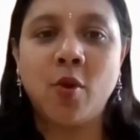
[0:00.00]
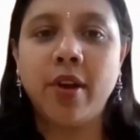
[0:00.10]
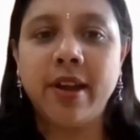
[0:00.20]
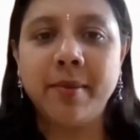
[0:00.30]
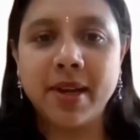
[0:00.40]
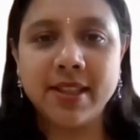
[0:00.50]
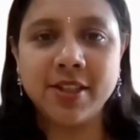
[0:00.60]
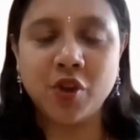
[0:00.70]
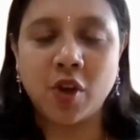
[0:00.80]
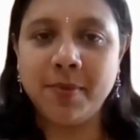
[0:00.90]
going by the
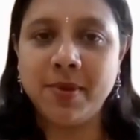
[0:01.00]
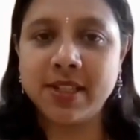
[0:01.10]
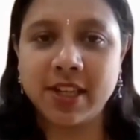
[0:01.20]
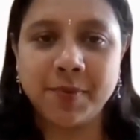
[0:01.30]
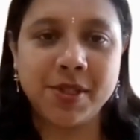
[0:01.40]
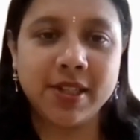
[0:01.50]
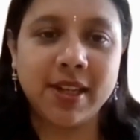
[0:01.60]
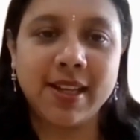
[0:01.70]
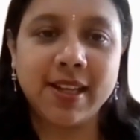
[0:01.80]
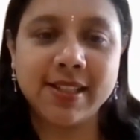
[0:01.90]
job description,
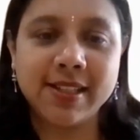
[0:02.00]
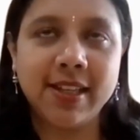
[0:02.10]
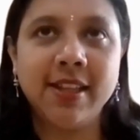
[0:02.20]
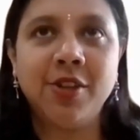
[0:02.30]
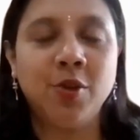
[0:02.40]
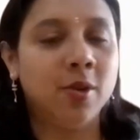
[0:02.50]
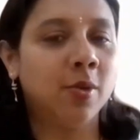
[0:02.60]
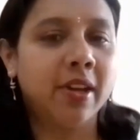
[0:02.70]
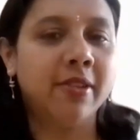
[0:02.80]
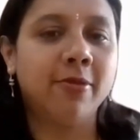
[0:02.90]
I can see that you are
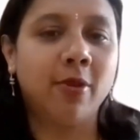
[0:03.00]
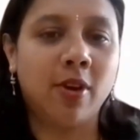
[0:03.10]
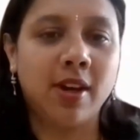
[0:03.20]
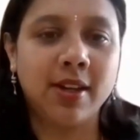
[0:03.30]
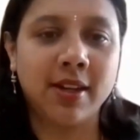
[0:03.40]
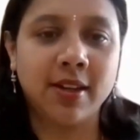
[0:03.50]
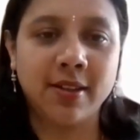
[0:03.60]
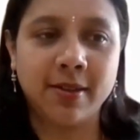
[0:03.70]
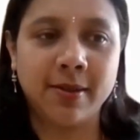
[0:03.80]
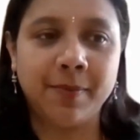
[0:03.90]
looking
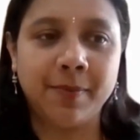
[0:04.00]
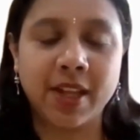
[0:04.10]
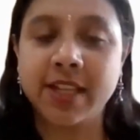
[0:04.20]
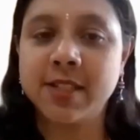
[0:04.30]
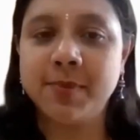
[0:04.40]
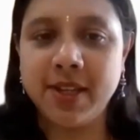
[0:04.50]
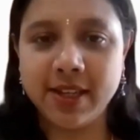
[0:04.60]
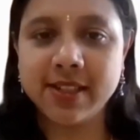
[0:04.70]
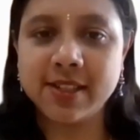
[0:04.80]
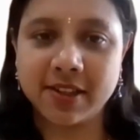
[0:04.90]
for
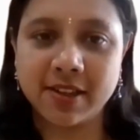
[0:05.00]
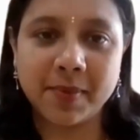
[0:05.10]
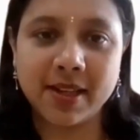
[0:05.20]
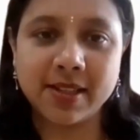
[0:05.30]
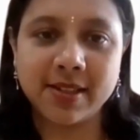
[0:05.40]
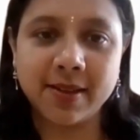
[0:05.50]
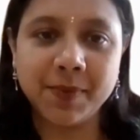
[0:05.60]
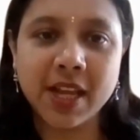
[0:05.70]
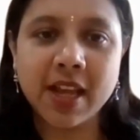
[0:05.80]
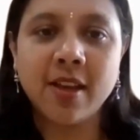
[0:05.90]
experienced Scrum
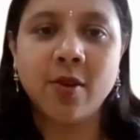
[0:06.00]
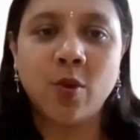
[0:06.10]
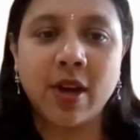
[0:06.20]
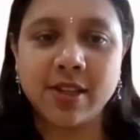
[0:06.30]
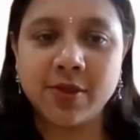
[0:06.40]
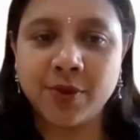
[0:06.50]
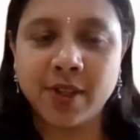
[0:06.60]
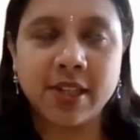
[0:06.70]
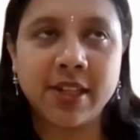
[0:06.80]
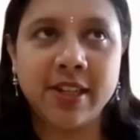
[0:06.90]
Master who has
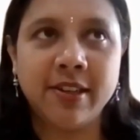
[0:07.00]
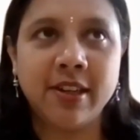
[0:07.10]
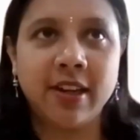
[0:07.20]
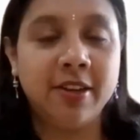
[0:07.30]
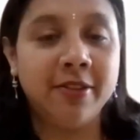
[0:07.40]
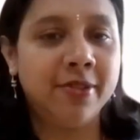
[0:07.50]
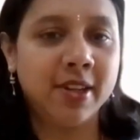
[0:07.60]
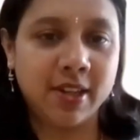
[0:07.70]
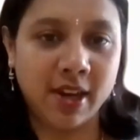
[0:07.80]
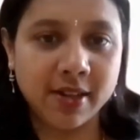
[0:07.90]
worked in
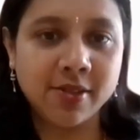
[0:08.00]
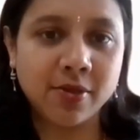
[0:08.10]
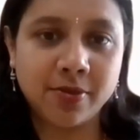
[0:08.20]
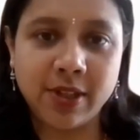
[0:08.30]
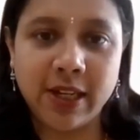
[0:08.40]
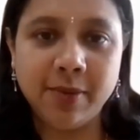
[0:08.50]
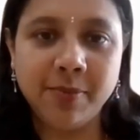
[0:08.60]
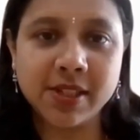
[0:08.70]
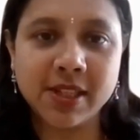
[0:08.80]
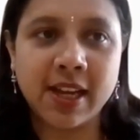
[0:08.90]
different kinds of
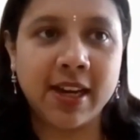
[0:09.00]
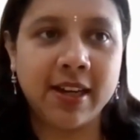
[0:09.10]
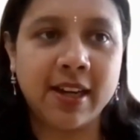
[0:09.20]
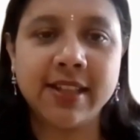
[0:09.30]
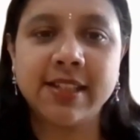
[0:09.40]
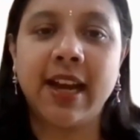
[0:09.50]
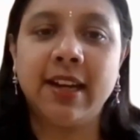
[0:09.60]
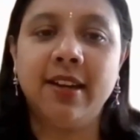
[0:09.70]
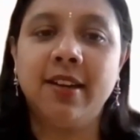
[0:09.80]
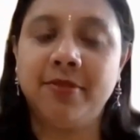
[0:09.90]
teams and has
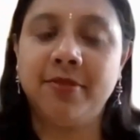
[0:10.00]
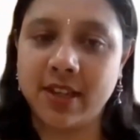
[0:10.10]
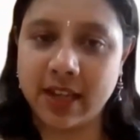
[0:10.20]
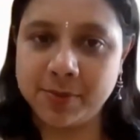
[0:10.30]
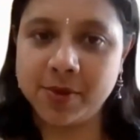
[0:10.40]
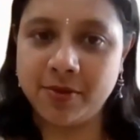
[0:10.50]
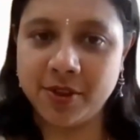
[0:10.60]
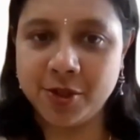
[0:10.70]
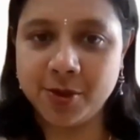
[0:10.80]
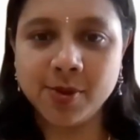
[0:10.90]
handled different types of
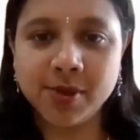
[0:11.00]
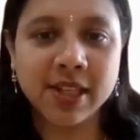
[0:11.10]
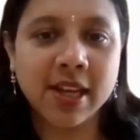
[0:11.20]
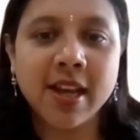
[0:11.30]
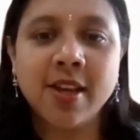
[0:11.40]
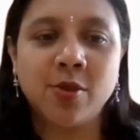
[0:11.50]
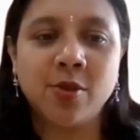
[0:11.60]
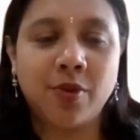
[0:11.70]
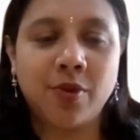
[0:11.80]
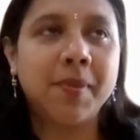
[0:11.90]
issues.
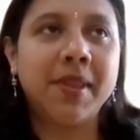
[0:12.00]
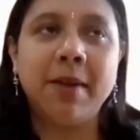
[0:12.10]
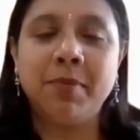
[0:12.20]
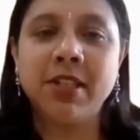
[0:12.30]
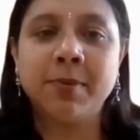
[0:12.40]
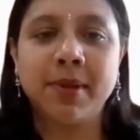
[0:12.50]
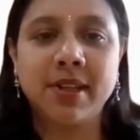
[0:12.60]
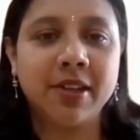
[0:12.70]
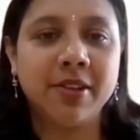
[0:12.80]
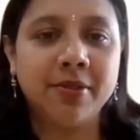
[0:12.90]
So from that
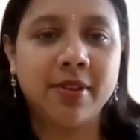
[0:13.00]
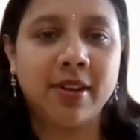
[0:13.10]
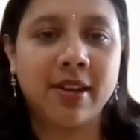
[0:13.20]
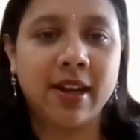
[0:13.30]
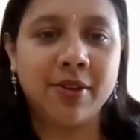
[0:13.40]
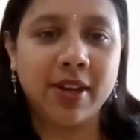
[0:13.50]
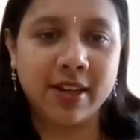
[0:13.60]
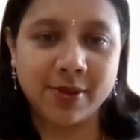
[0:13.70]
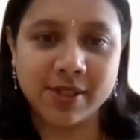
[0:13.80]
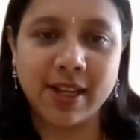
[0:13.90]
perspective, I would
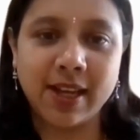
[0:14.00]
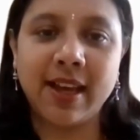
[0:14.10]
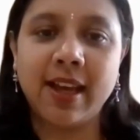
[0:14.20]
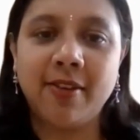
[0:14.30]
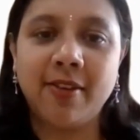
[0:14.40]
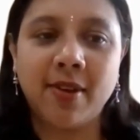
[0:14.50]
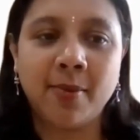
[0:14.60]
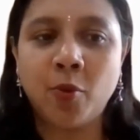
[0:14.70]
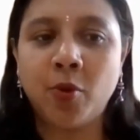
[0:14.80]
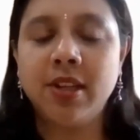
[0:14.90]
like to say I have
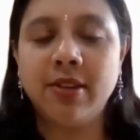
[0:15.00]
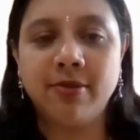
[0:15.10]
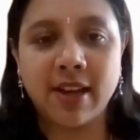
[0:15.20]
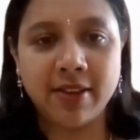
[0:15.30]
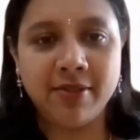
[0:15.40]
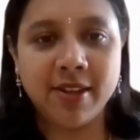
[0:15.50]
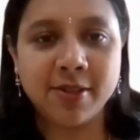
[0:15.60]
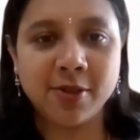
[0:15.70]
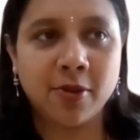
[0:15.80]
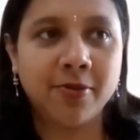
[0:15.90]
more than 5
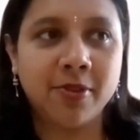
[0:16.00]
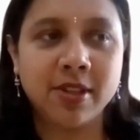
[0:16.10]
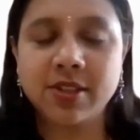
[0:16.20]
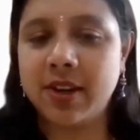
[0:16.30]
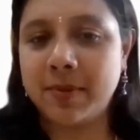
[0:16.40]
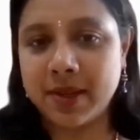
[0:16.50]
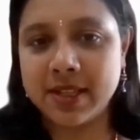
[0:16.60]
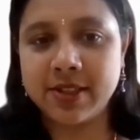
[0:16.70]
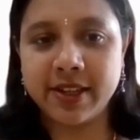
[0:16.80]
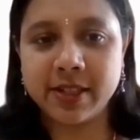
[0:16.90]
years of Scrum
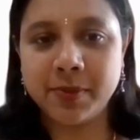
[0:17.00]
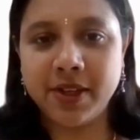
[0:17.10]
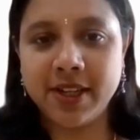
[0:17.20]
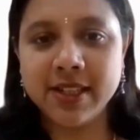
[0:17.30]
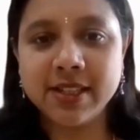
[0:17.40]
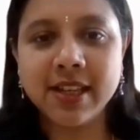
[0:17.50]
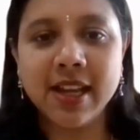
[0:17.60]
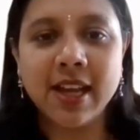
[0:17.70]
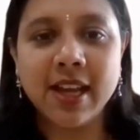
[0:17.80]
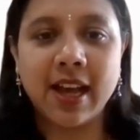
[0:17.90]
Master experience.
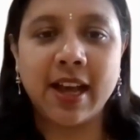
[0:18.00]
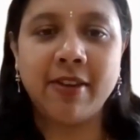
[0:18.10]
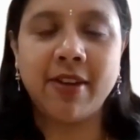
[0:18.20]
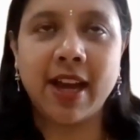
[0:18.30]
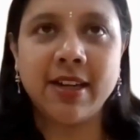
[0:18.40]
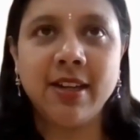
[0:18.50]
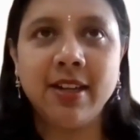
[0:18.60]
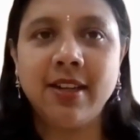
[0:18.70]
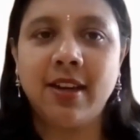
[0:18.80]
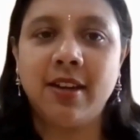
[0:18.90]
I have
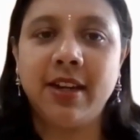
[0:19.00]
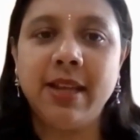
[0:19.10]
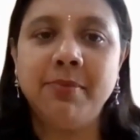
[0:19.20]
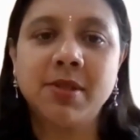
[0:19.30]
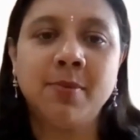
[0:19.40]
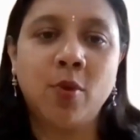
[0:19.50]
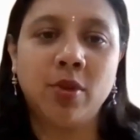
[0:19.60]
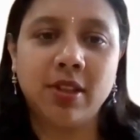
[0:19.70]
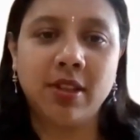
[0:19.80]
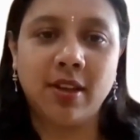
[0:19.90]
handled teams,
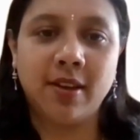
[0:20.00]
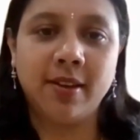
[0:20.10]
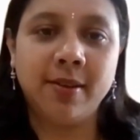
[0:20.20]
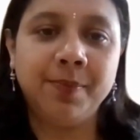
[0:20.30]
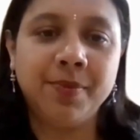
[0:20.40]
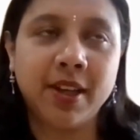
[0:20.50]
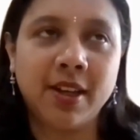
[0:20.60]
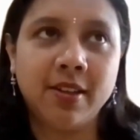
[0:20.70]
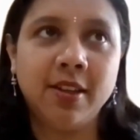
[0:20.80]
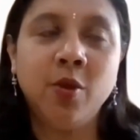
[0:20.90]
both the
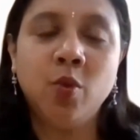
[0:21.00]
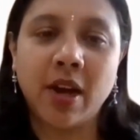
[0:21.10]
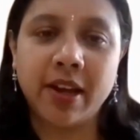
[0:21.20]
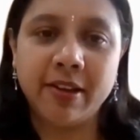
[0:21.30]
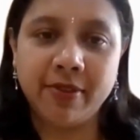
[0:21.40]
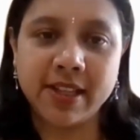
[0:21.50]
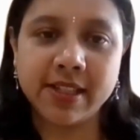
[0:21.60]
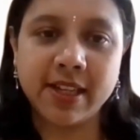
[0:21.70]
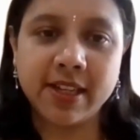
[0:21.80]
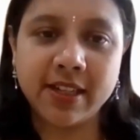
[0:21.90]
UI
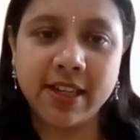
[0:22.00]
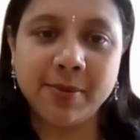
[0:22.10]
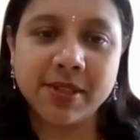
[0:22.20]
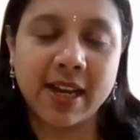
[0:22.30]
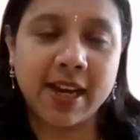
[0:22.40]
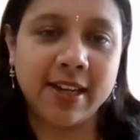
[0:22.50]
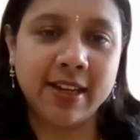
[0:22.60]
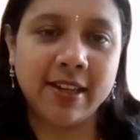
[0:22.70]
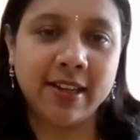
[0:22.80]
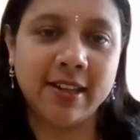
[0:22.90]
facing teams
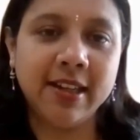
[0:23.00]
and